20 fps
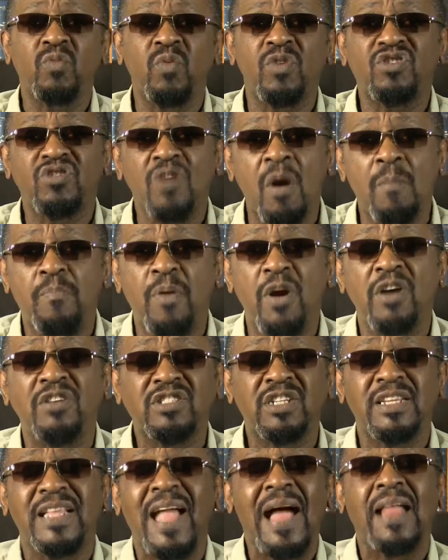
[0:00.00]
with your
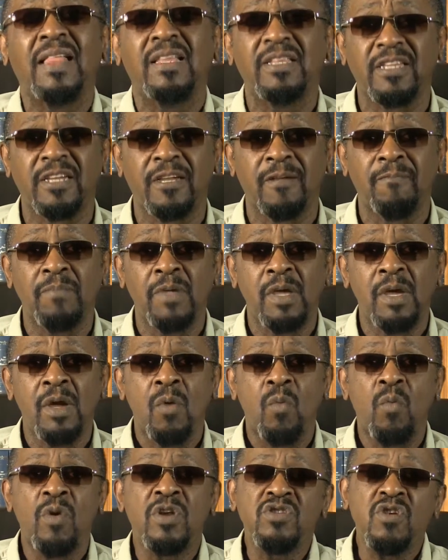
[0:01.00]
personality.
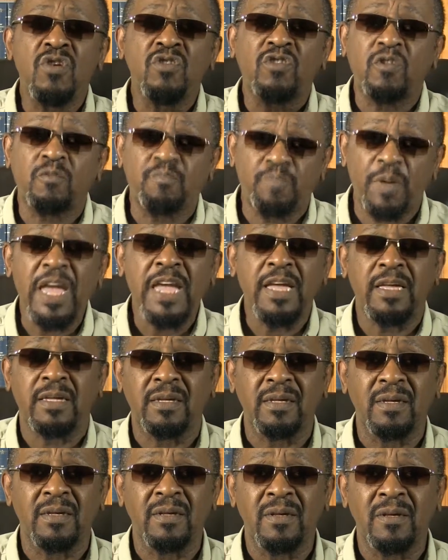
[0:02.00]
When you speak,